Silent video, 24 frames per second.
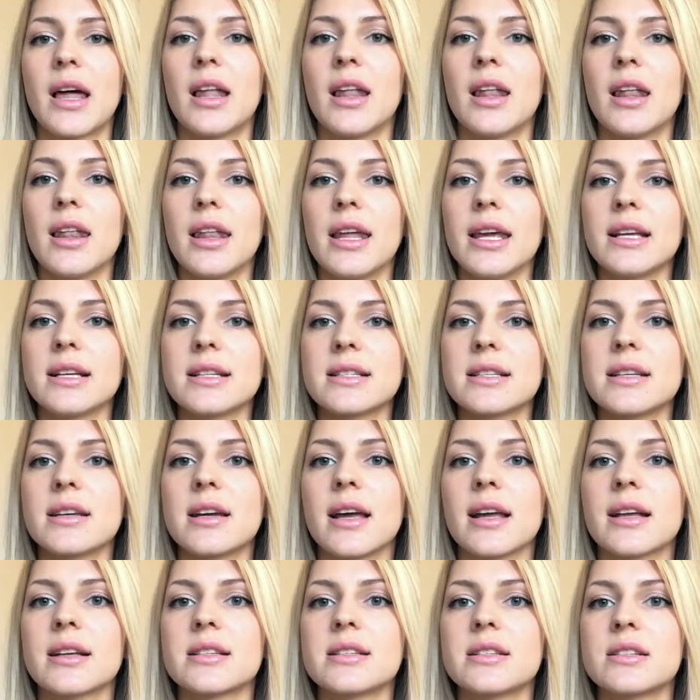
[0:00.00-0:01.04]
Links
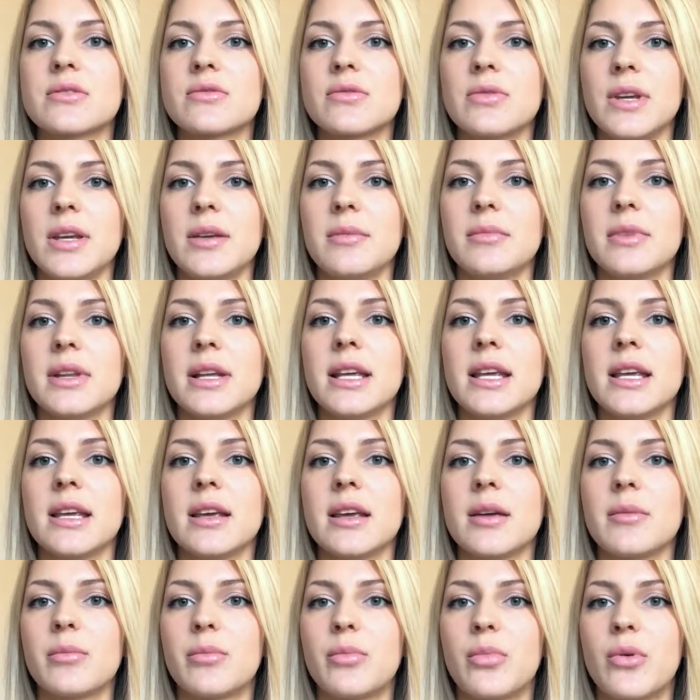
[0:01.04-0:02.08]
are
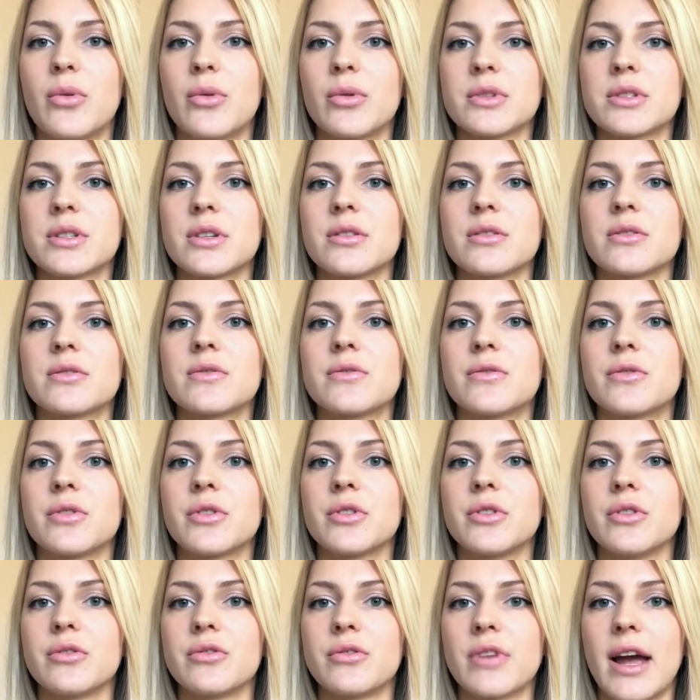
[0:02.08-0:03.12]
extremely important for
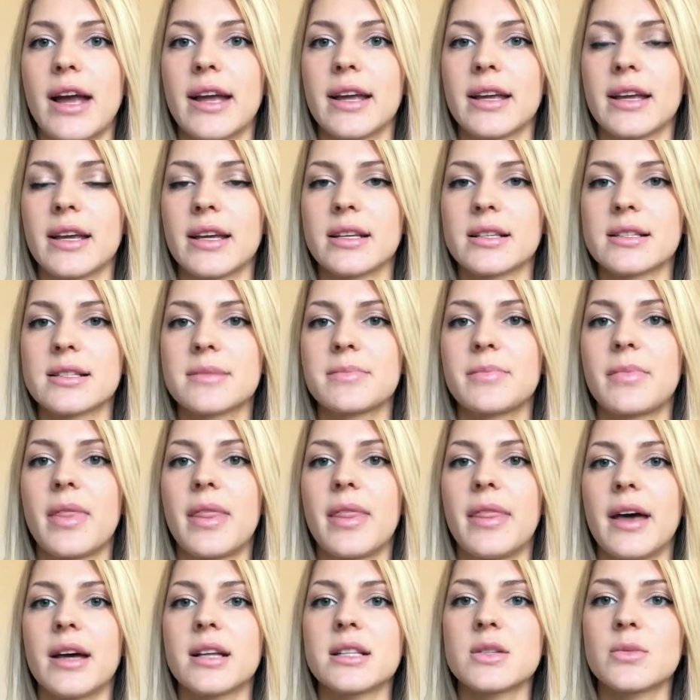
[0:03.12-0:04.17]
your rankings.
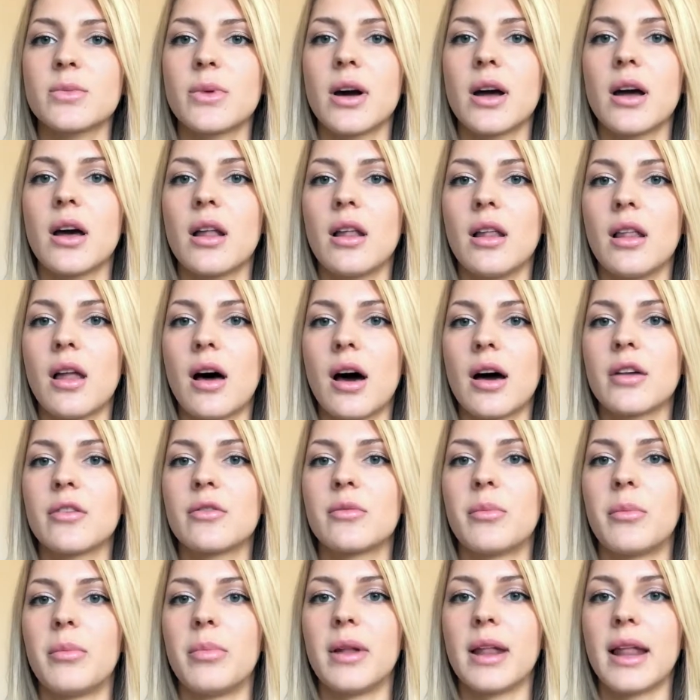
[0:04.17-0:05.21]
That's why a lot
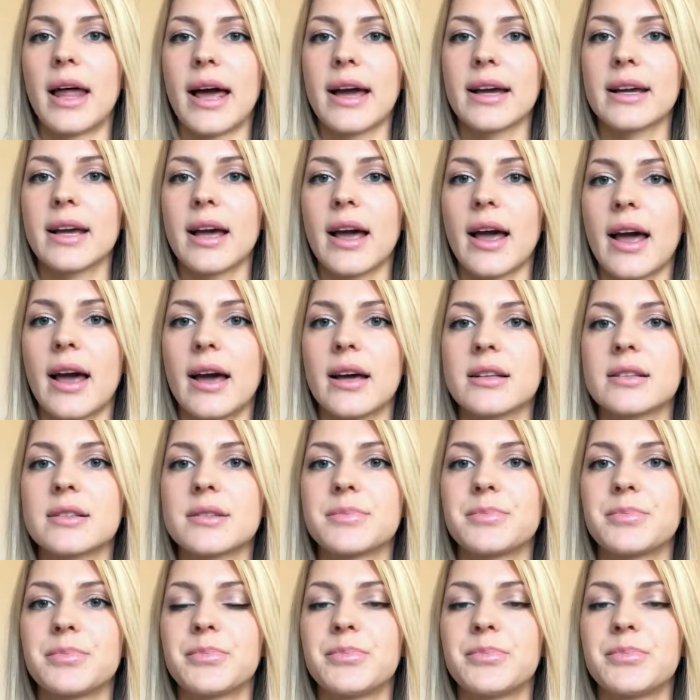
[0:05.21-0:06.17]
of black hat